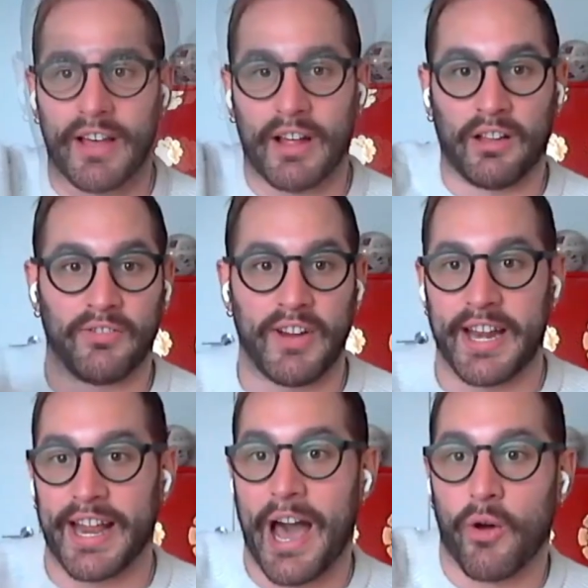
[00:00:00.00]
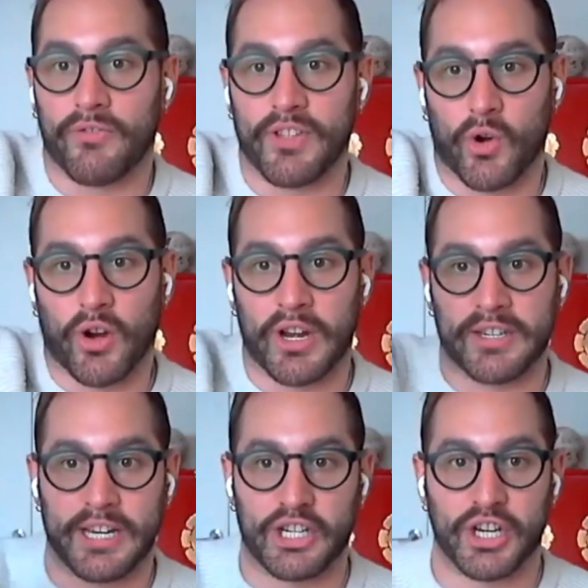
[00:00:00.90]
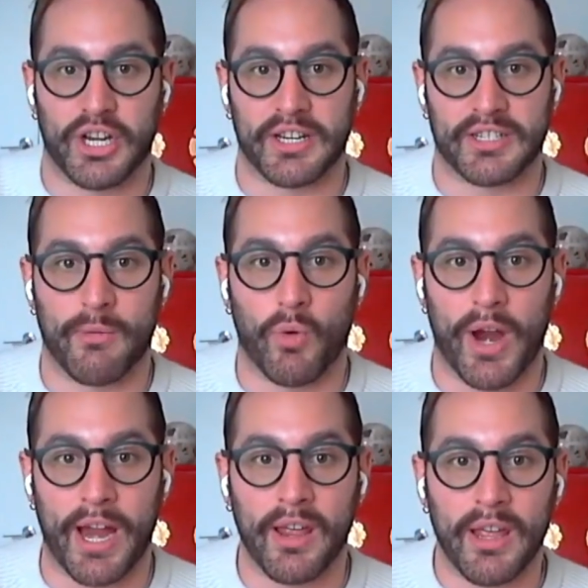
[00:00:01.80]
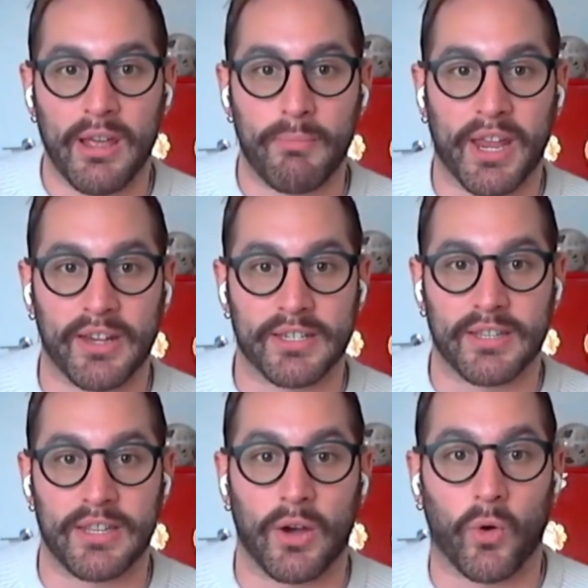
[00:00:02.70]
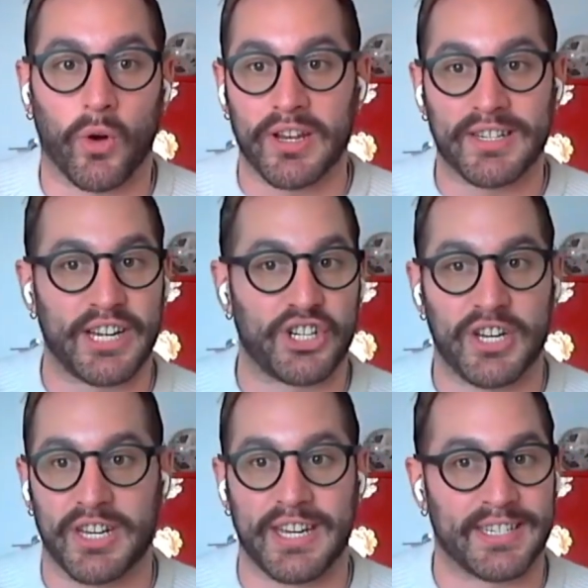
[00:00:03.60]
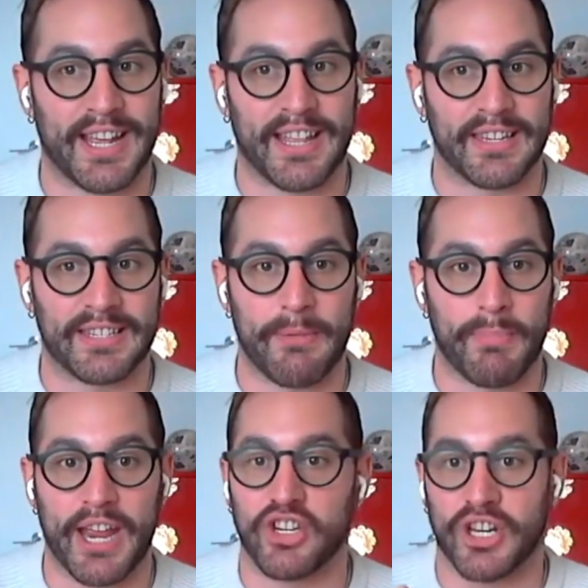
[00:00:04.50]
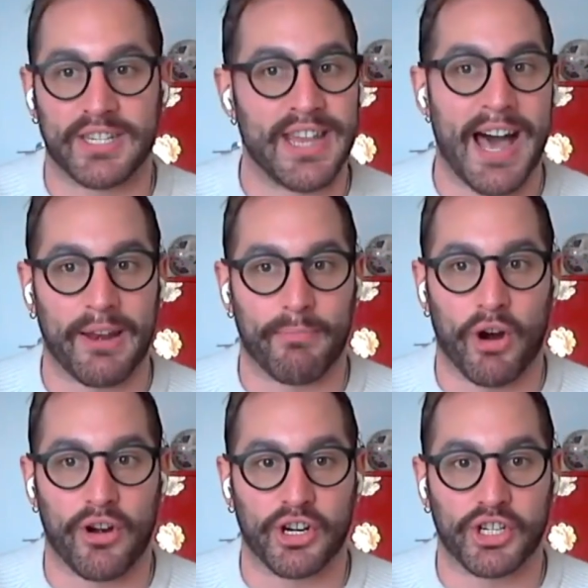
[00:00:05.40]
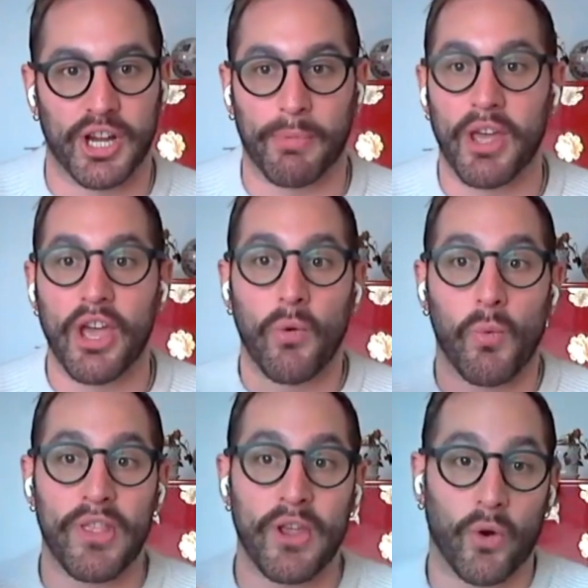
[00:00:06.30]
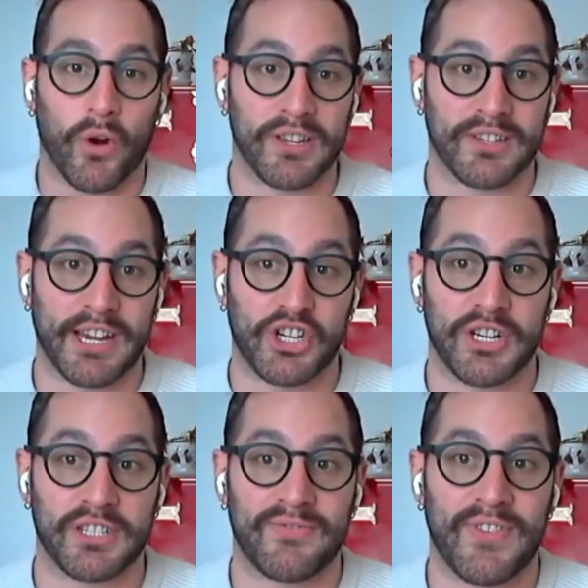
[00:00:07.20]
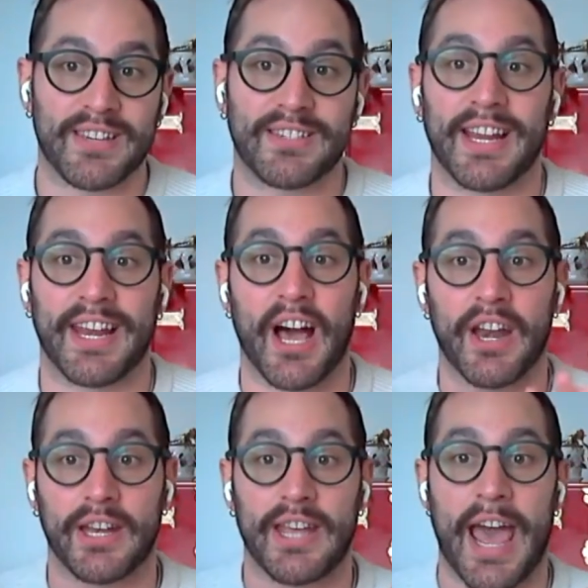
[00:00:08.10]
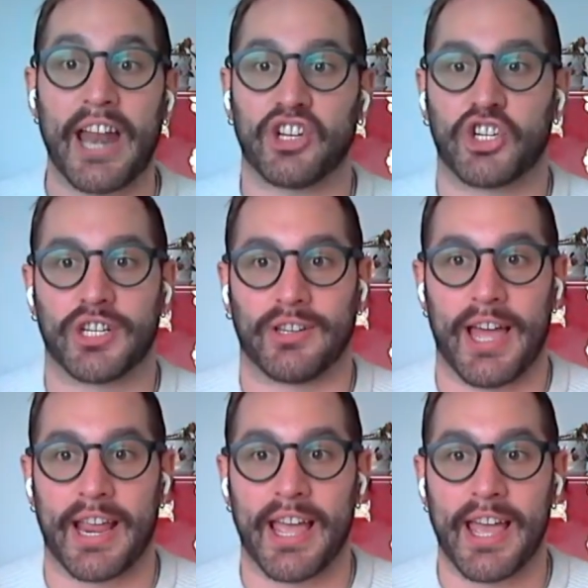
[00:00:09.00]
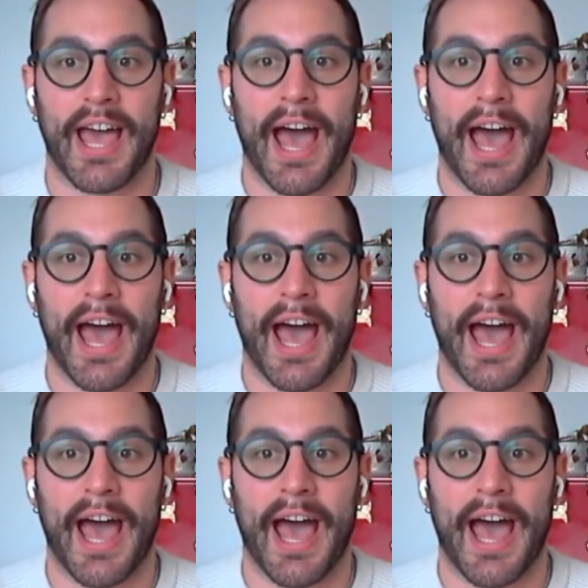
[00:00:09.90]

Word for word: elevating out of the organization in some way, because the organization isn't on the same page and it's not in partnership. When the organization is investing and unattached to like